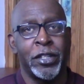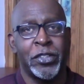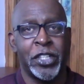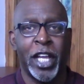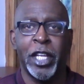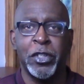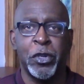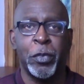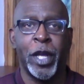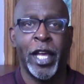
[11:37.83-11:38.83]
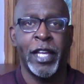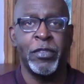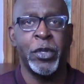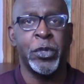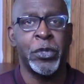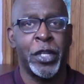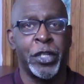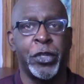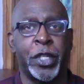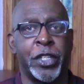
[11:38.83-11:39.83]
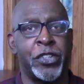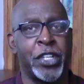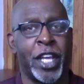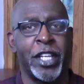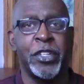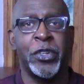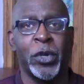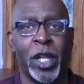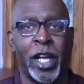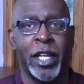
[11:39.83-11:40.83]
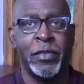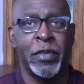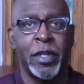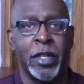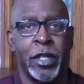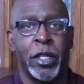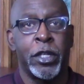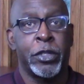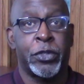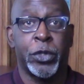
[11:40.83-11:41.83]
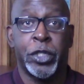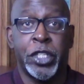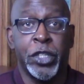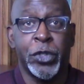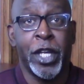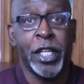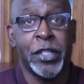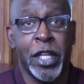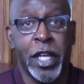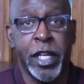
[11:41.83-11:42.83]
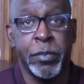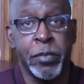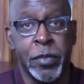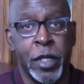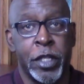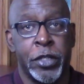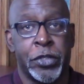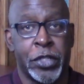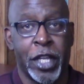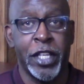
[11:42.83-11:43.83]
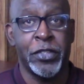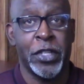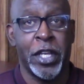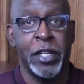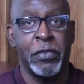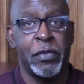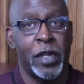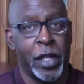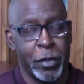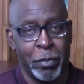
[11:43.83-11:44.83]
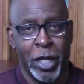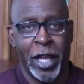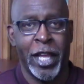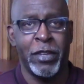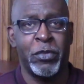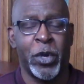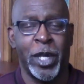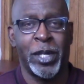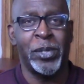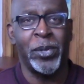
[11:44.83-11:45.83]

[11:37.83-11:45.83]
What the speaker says: change your behaviors and you can change your life. So until next time, stay safe and behave well.